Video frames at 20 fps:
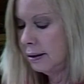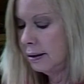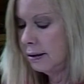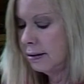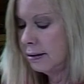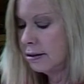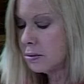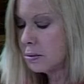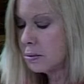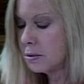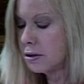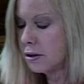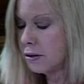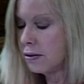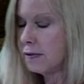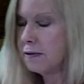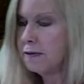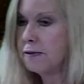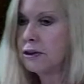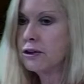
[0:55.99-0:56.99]
This was on the
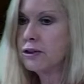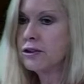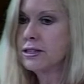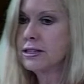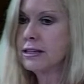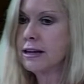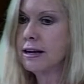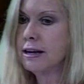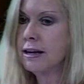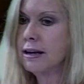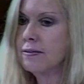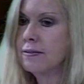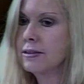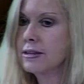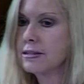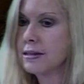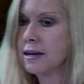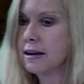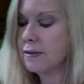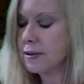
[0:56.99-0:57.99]
first day of the
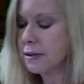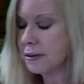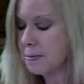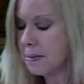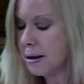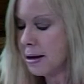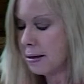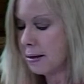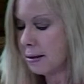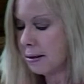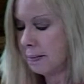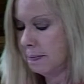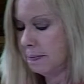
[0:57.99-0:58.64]
seventh month.